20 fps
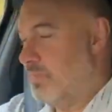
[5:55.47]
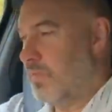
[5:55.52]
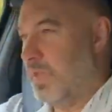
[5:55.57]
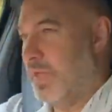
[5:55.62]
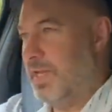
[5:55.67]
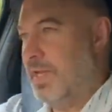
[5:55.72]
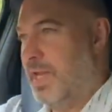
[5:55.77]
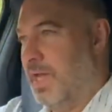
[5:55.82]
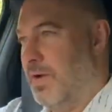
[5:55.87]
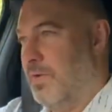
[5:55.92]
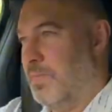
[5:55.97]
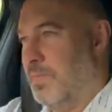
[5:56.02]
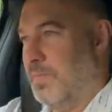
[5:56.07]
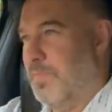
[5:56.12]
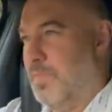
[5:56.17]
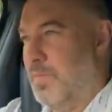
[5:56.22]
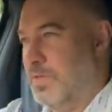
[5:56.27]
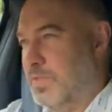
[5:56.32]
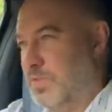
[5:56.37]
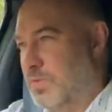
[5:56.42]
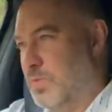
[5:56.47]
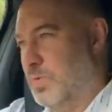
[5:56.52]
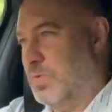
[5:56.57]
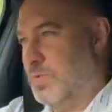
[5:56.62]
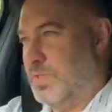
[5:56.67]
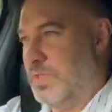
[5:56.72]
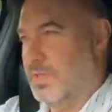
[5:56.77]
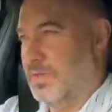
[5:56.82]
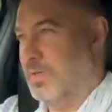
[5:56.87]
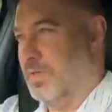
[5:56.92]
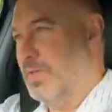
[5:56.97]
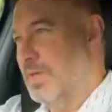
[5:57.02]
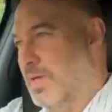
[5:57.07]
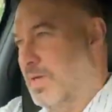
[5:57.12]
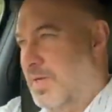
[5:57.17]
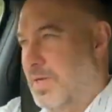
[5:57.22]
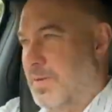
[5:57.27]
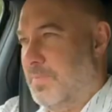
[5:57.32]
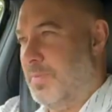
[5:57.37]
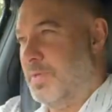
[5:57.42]
Now, my daughter
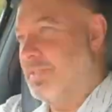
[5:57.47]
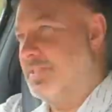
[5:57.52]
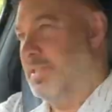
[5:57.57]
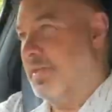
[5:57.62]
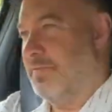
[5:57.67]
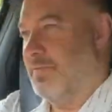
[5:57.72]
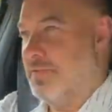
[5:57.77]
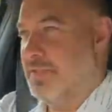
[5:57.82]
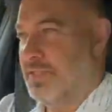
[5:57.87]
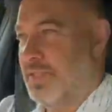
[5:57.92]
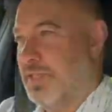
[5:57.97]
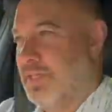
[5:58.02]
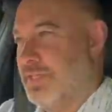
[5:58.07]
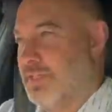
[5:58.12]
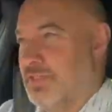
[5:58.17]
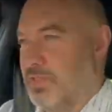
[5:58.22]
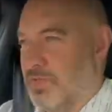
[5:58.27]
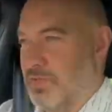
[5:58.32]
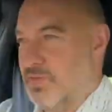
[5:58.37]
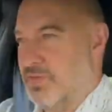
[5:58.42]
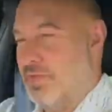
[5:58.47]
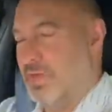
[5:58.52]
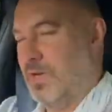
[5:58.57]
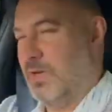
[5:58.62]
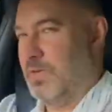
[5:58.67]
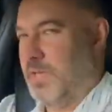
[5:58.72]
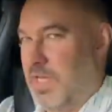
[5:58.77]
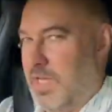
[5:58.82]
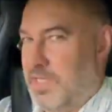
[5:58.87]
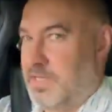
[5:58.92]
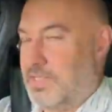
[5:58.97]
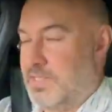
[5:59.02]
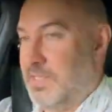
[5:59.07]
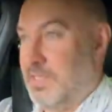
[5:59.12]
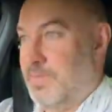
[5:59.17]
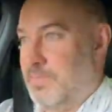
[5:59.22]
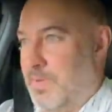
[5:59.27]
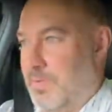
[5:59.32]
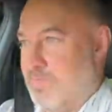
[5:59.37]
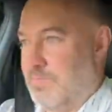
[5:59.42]
will be 17 soon, only
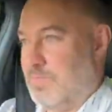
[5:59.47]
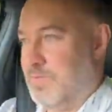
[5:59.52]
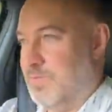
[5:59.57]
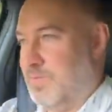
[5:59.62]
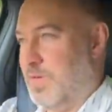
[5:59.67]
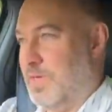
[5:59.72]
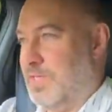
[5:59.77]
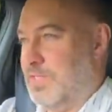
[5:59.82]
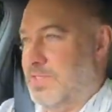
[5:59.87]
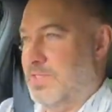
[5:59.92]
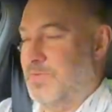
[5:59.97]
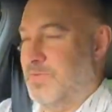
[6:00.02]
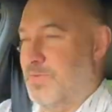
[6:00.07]
18 months away, still